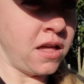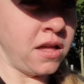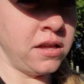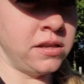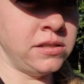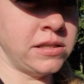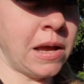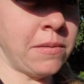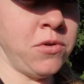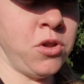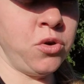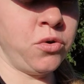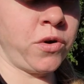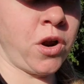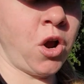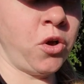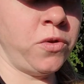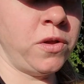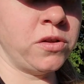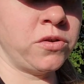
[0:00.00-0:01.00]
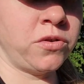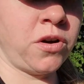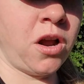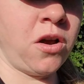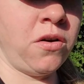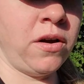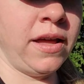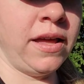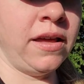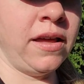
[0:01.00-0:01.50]
Some new growth is
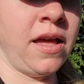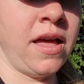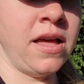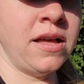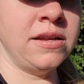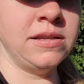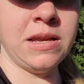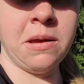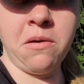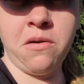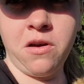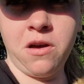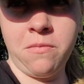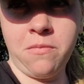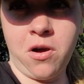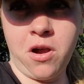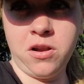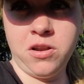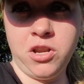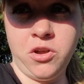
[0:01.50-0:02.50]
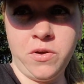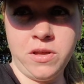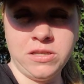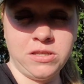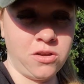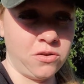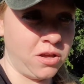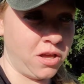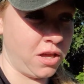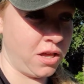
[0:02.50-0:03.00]
growing. Some of them aren't doing
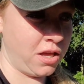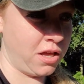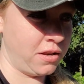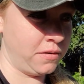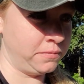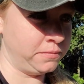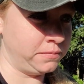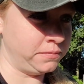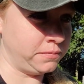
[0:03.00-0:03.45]
so good.